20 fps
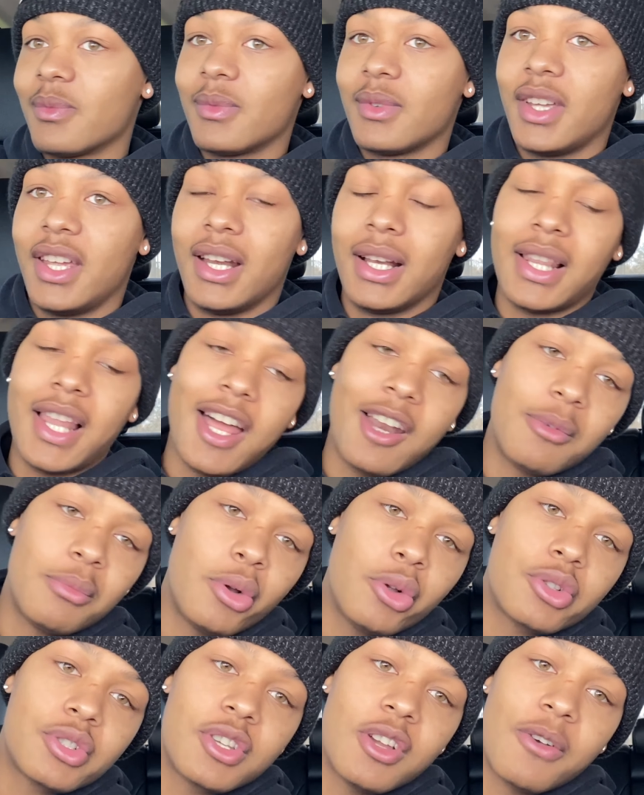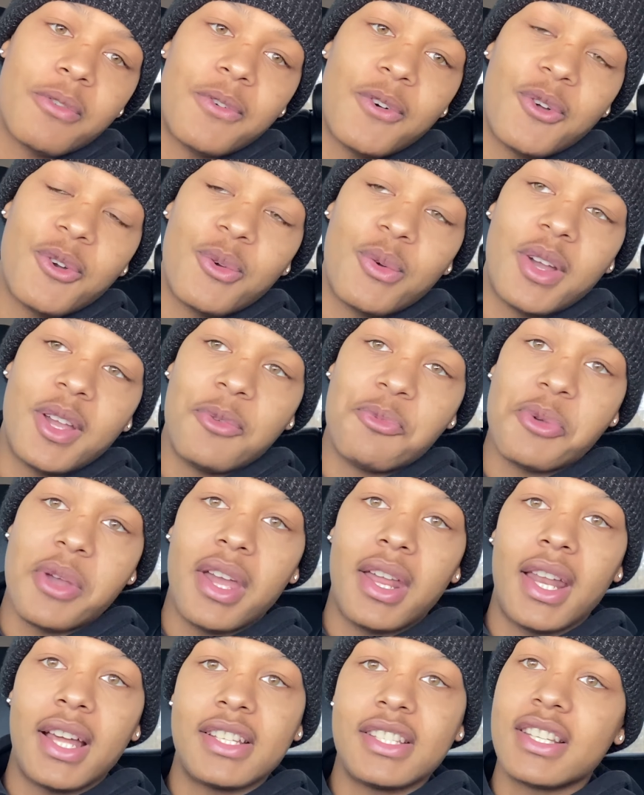and a lot of more stuff on the way,
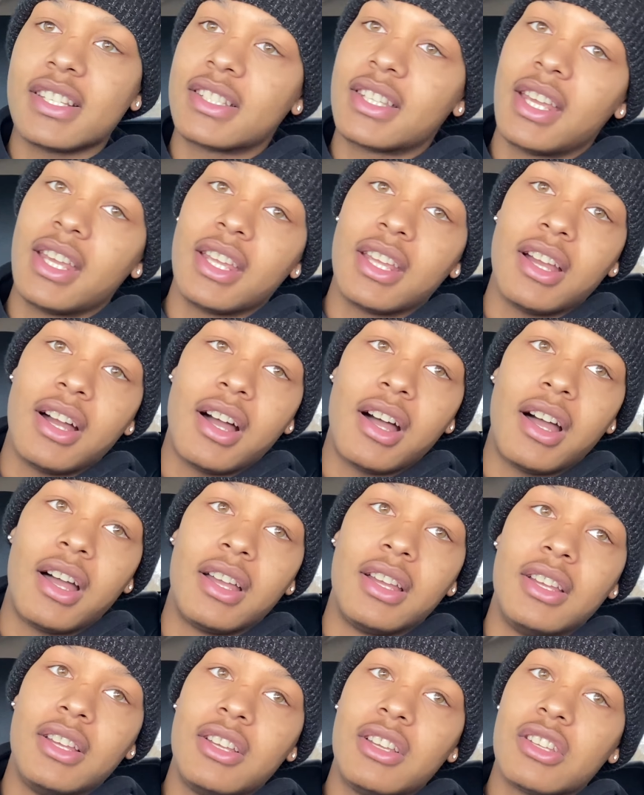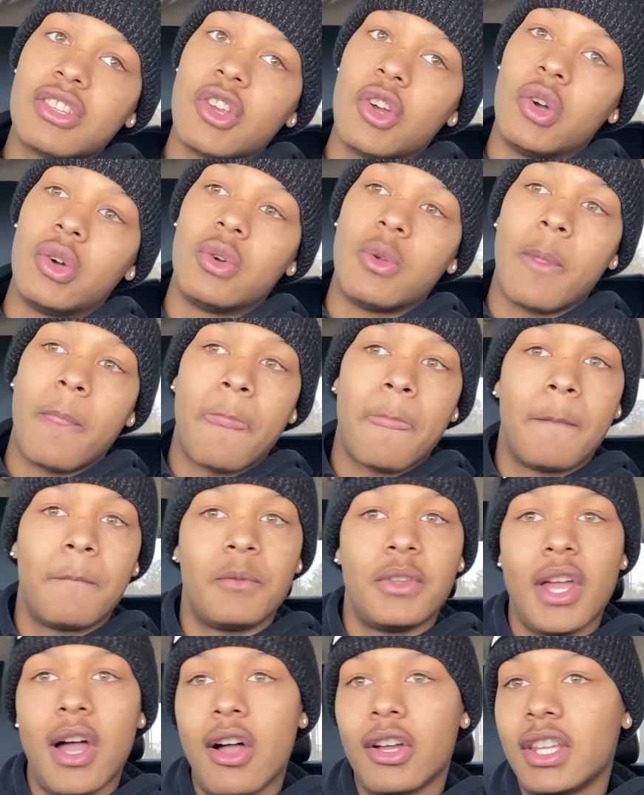man. I just thank God. So
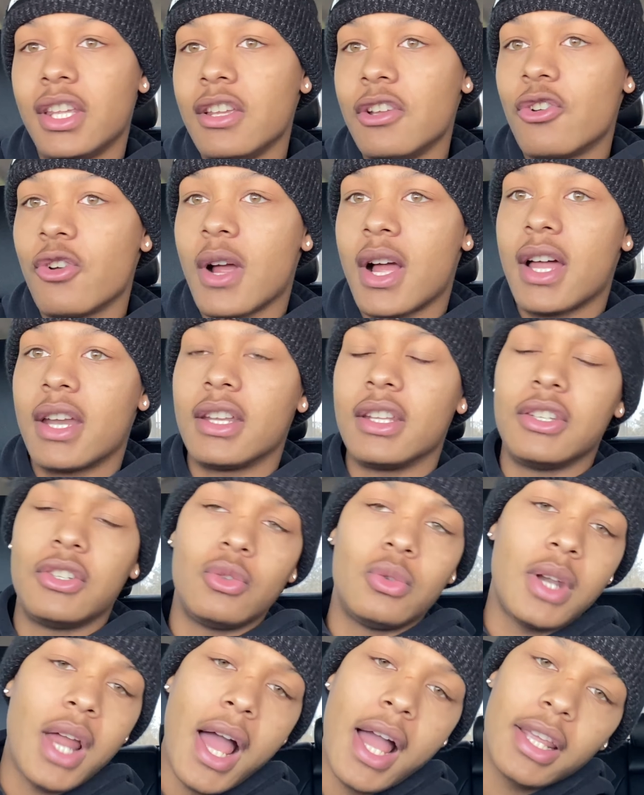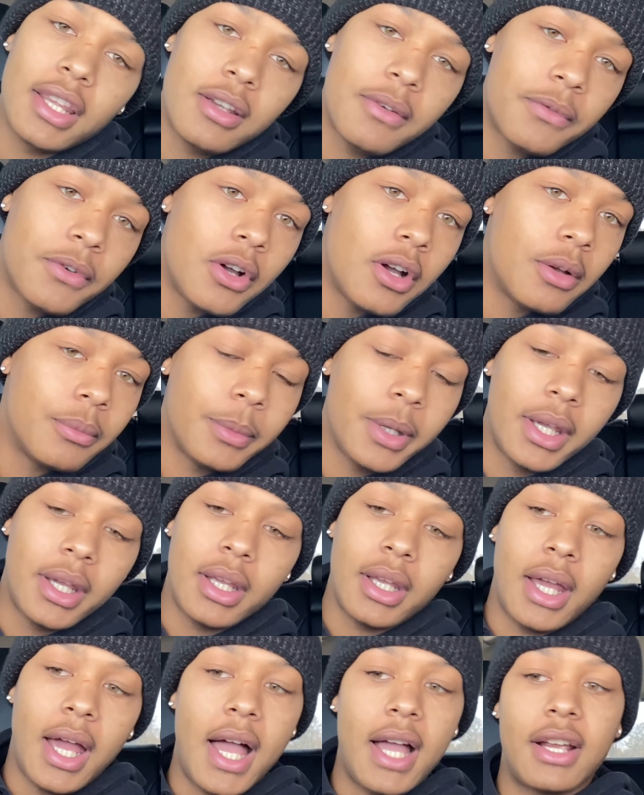Y'all keep grinding. Do not give up,
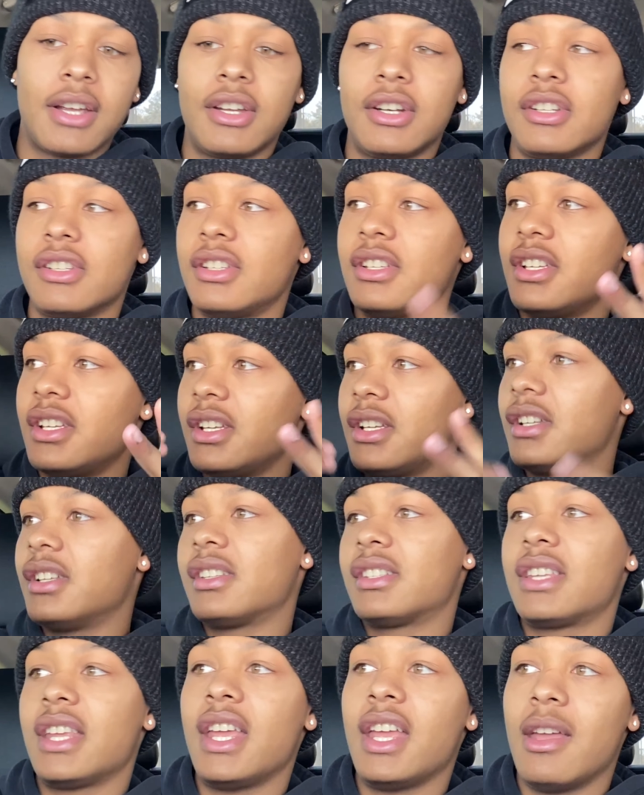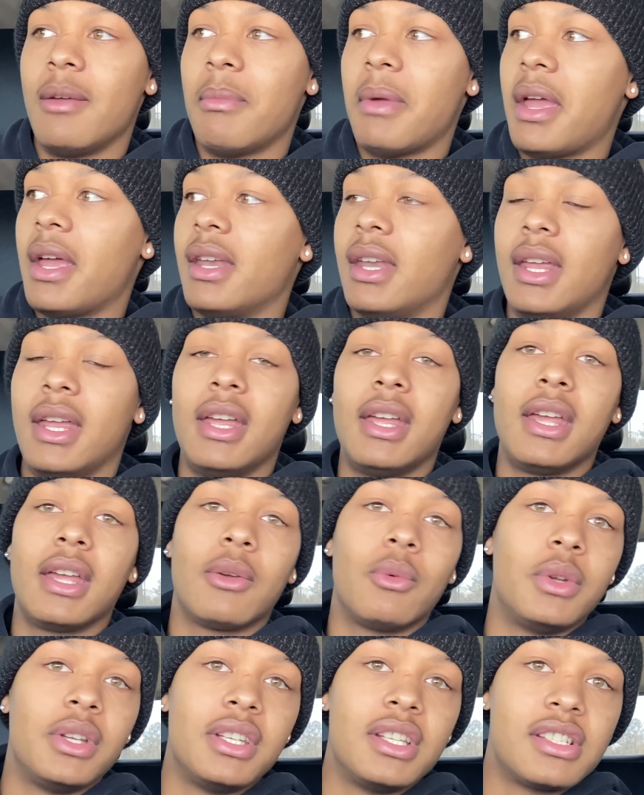man. I could have said, man, the heck
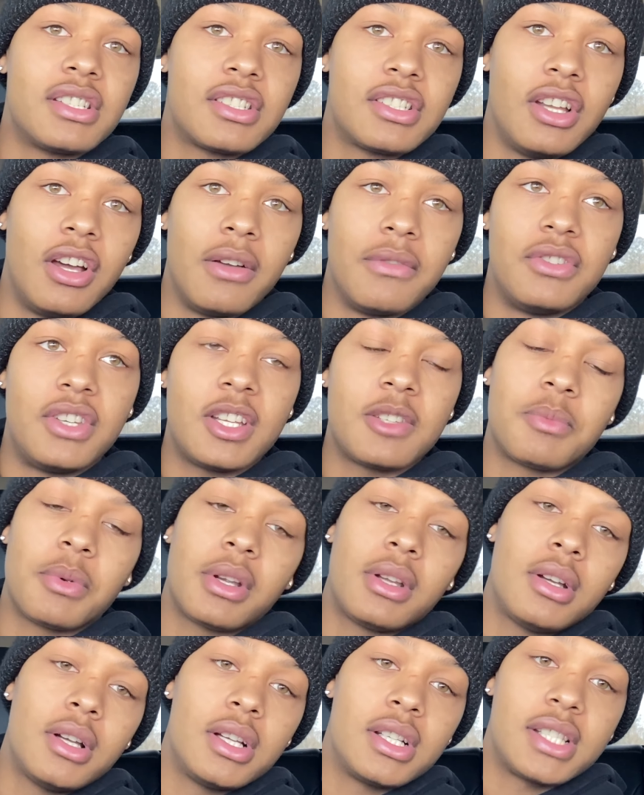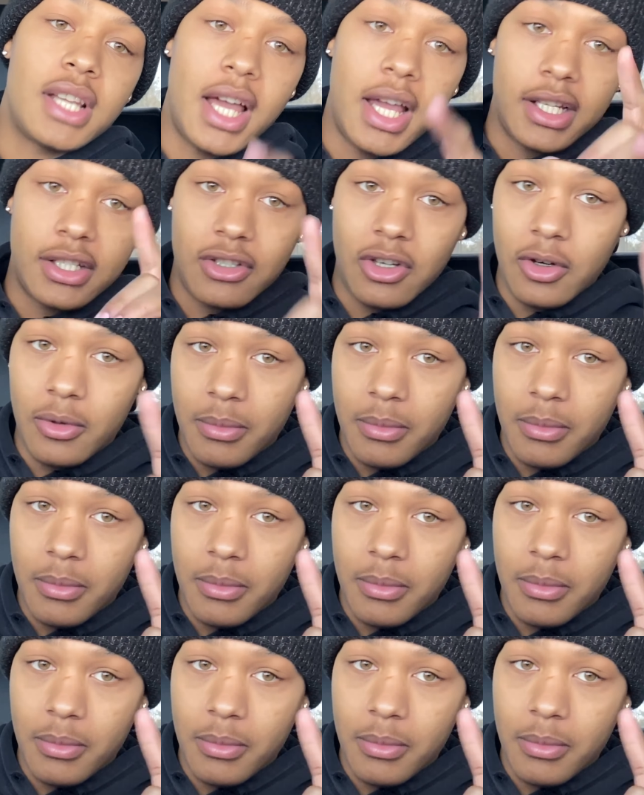with this stuff just because. Now, it took